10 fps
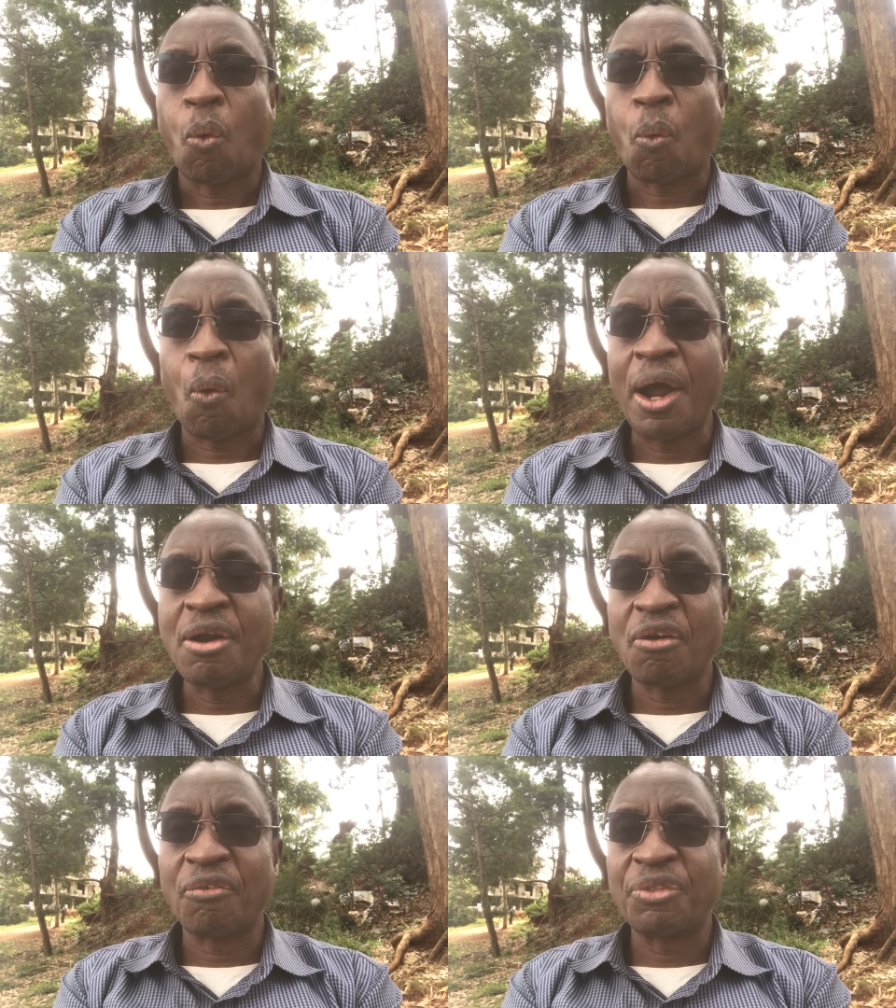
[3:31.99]

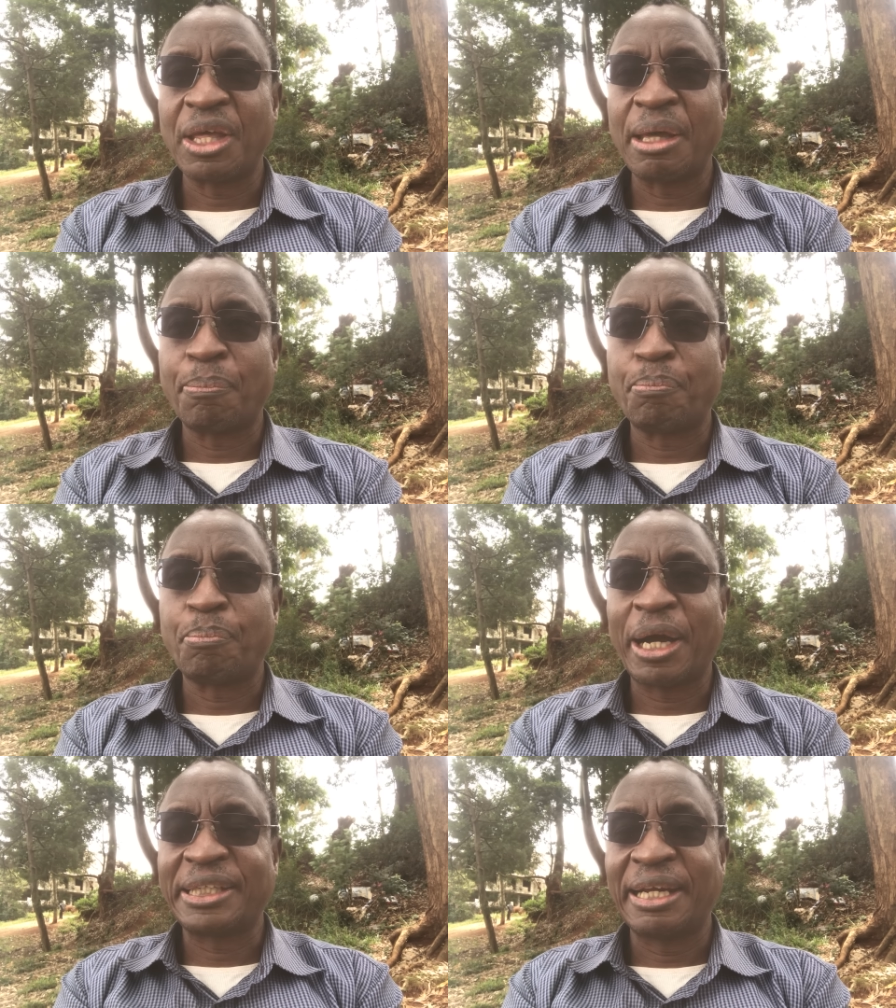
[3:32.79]
one of the
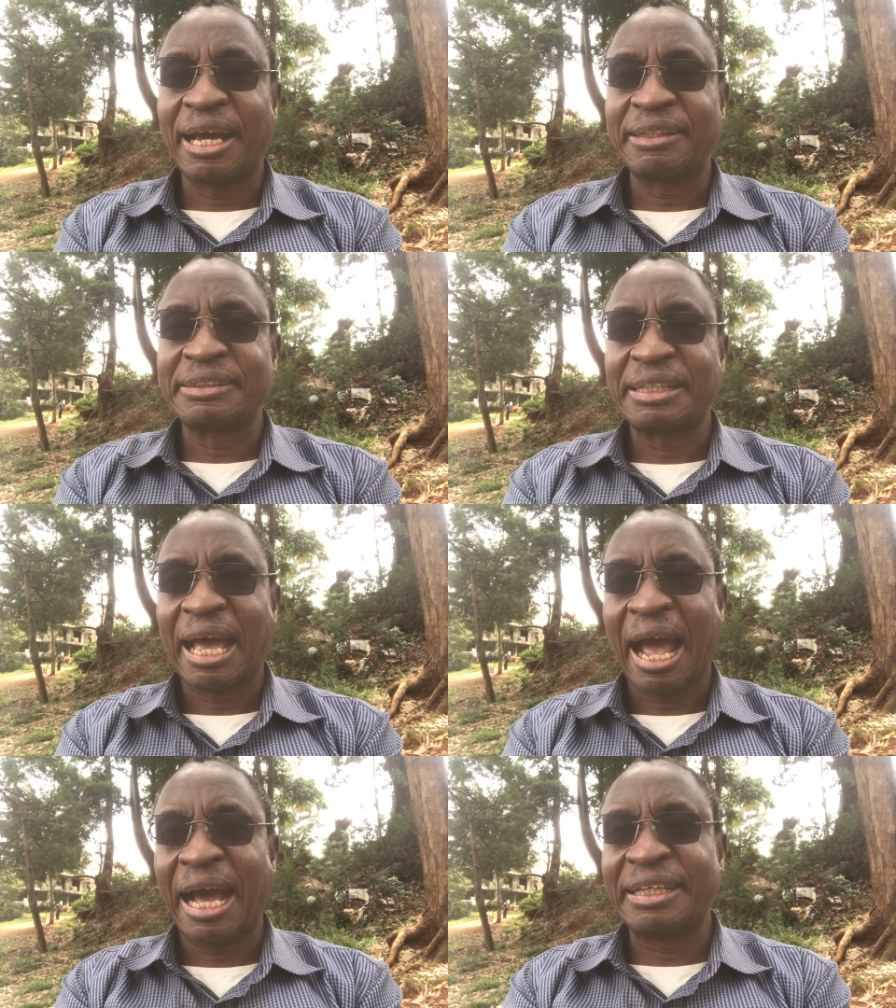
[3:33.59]
partners
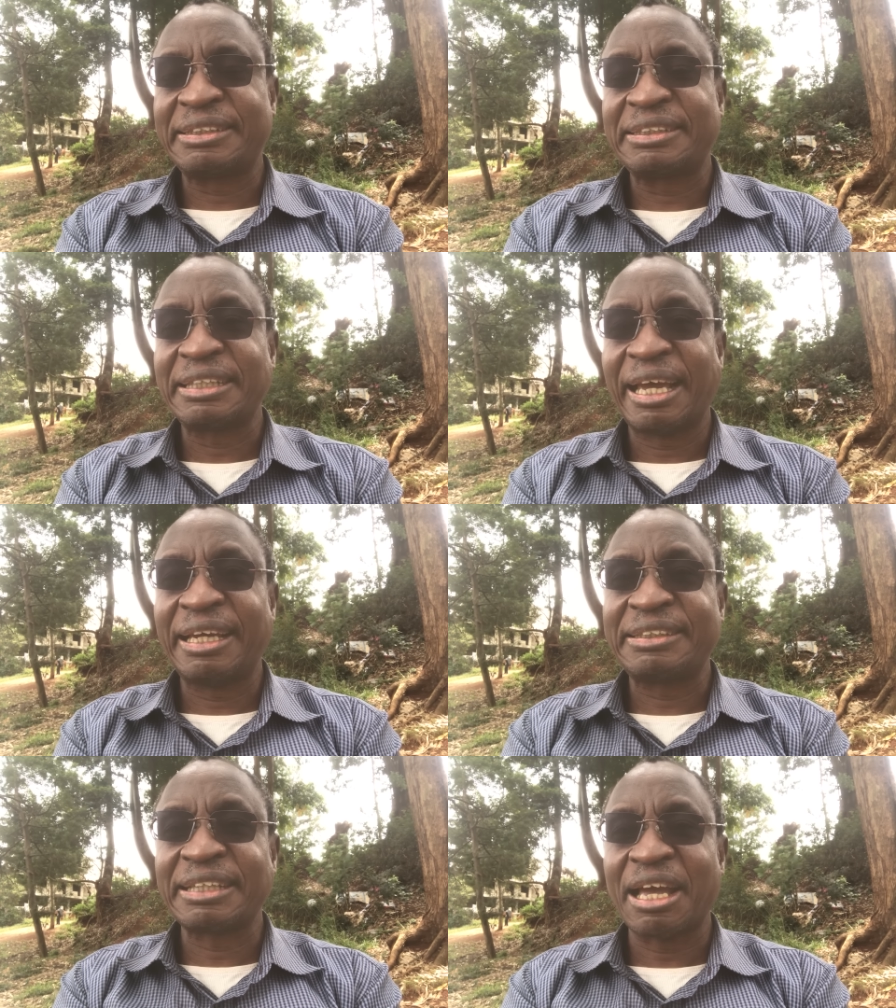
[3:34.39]
has
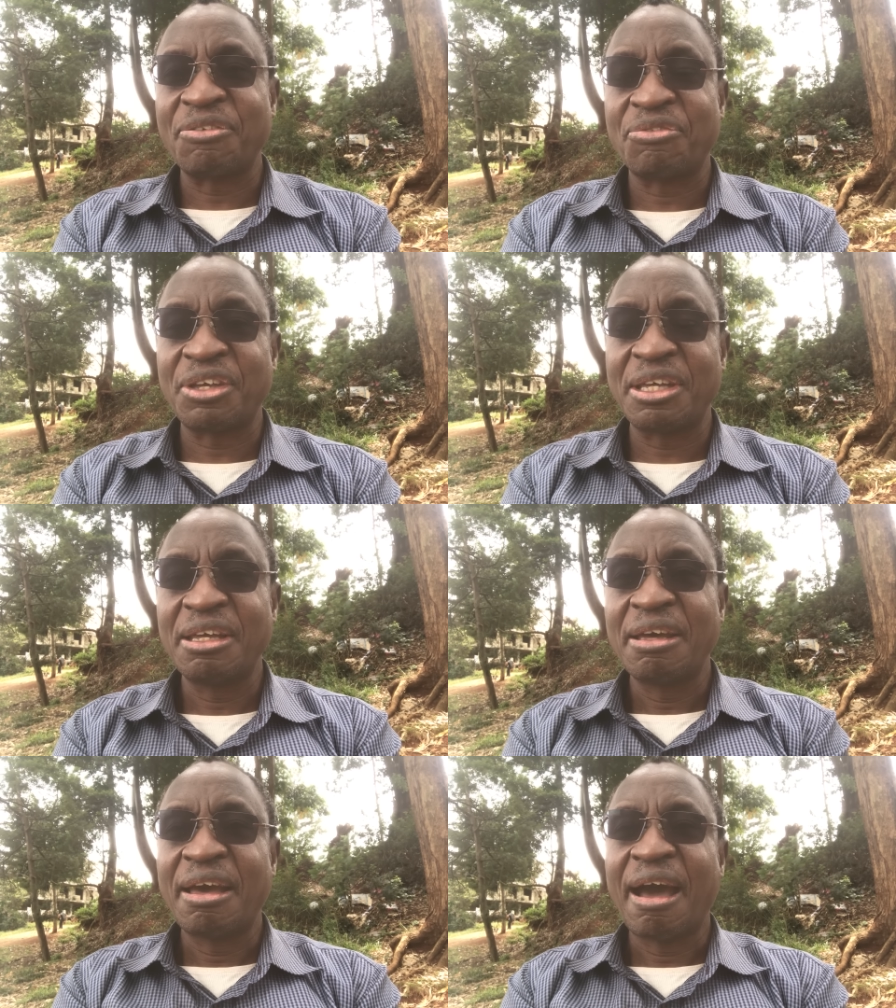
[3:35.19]
HIV
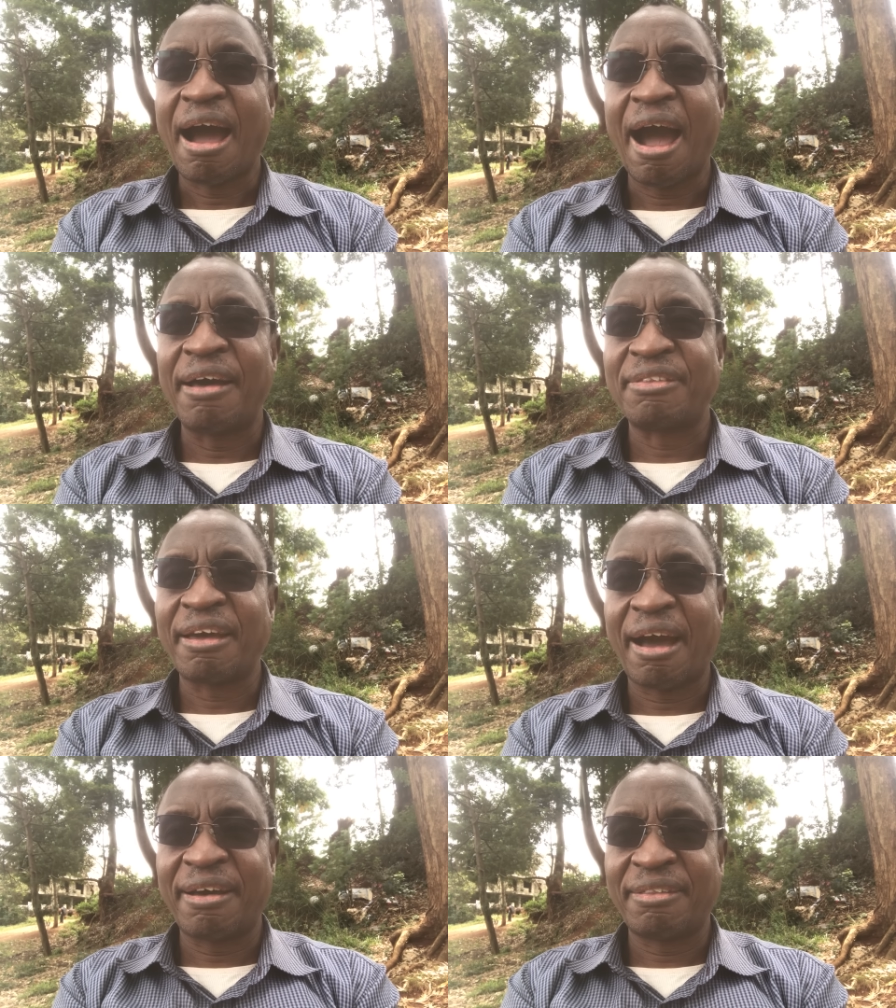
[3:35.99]
and
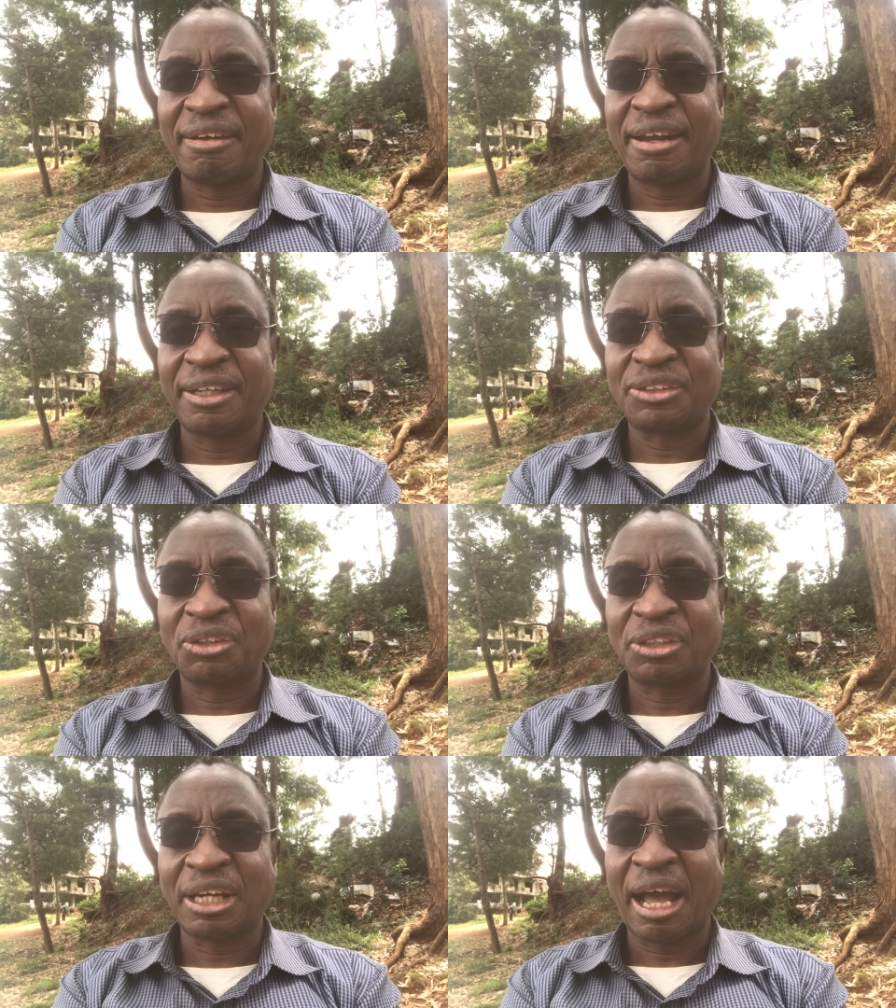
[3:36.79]
the other does
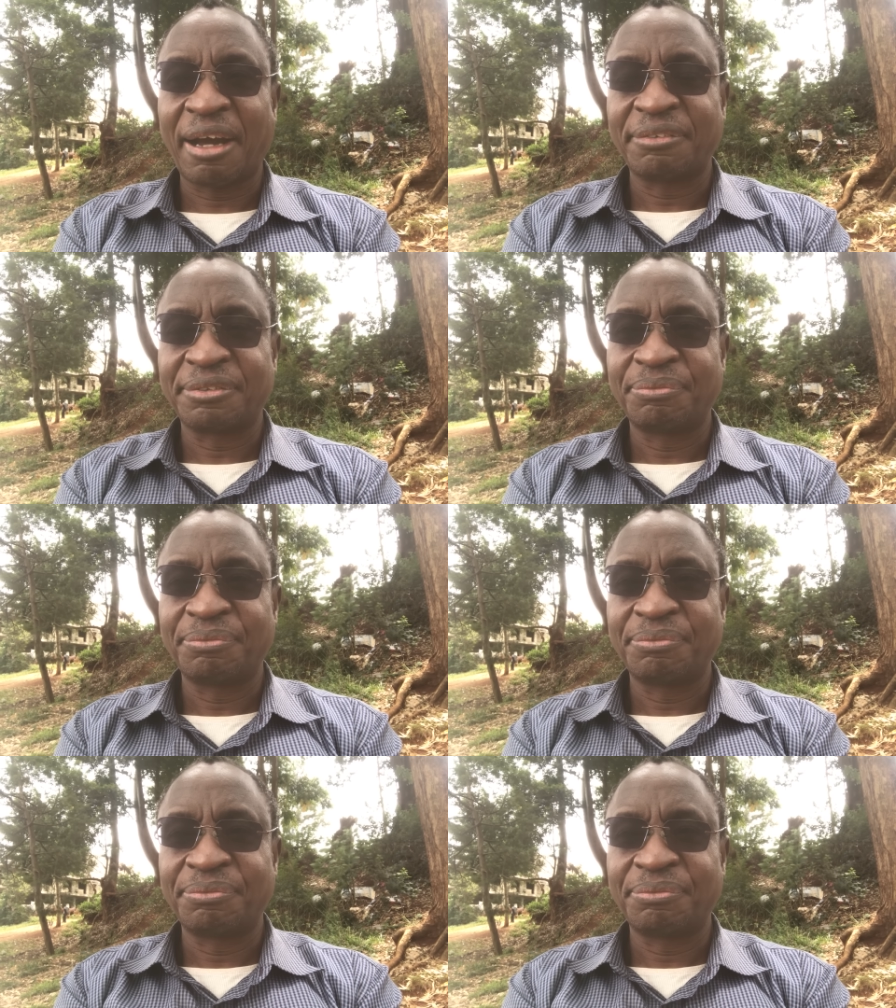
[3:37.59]
not have.